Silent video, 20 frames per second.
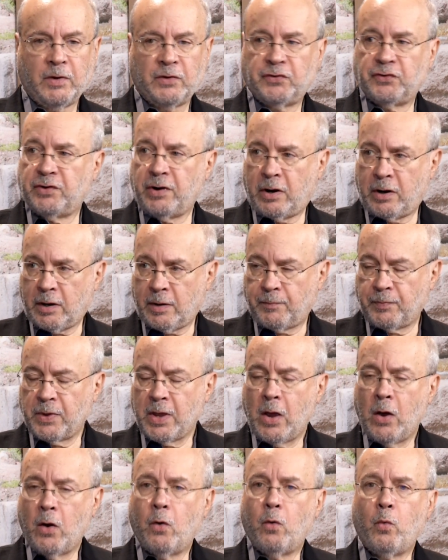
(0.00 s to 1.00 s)
startup.
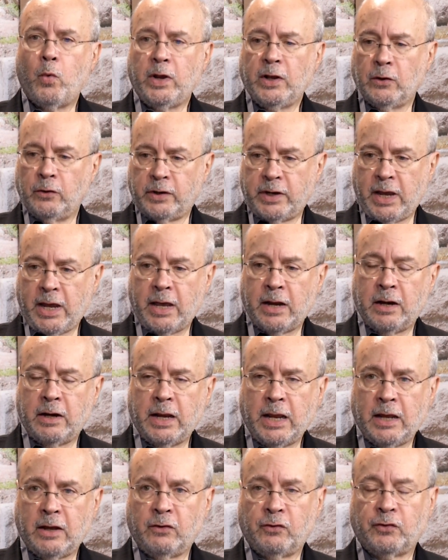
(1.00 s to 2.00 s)
We look at it
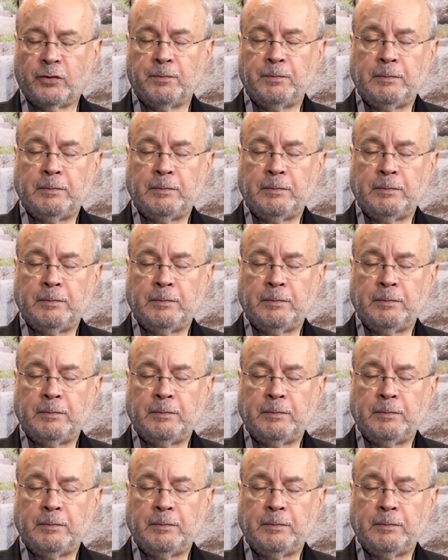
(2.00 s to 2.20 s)
as